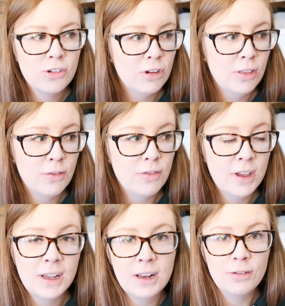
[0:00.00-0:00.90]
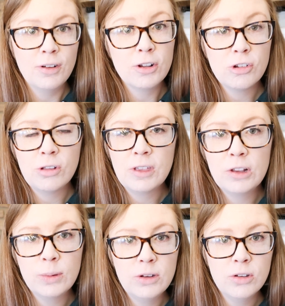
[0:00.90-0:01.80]
and show you the fun and functional
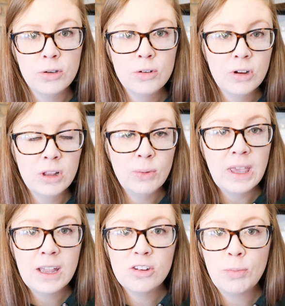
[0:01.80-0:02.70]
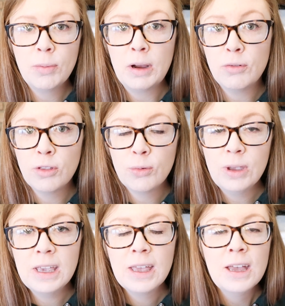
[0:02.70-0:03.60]
things we do during the weekend to prepare for the
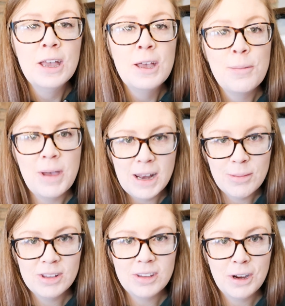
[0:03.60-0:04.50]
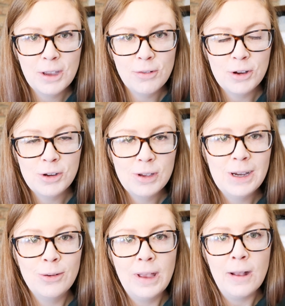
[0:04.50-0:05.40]
week. My name is Sarah. If you're new
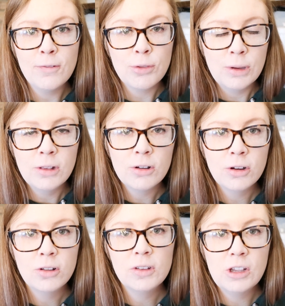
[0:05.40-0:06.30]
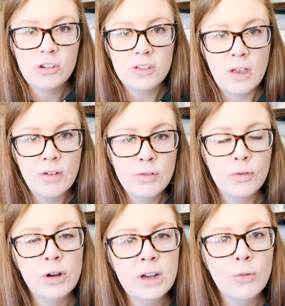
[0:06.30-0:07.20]
here, we have three little girls ages seven,
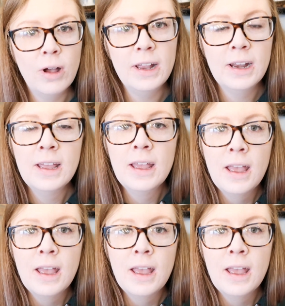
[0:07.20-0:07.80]
four, and one.